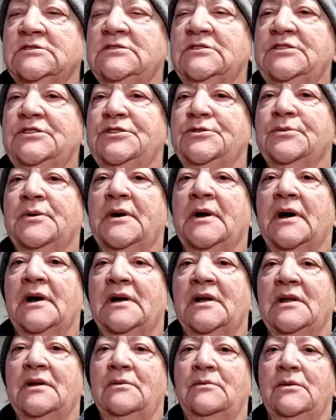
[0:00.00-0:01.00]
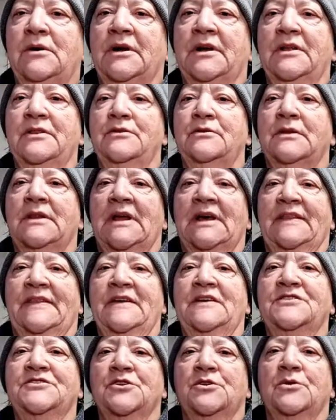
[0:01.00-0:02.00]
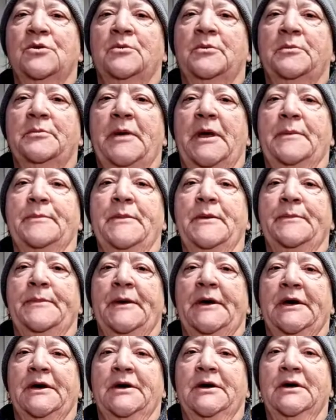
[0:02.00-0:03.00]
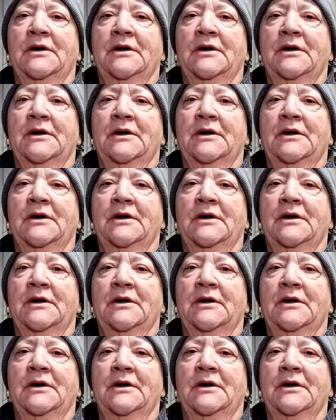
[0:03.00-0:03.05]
you want to, we're going to do it like this, or you want to make me big?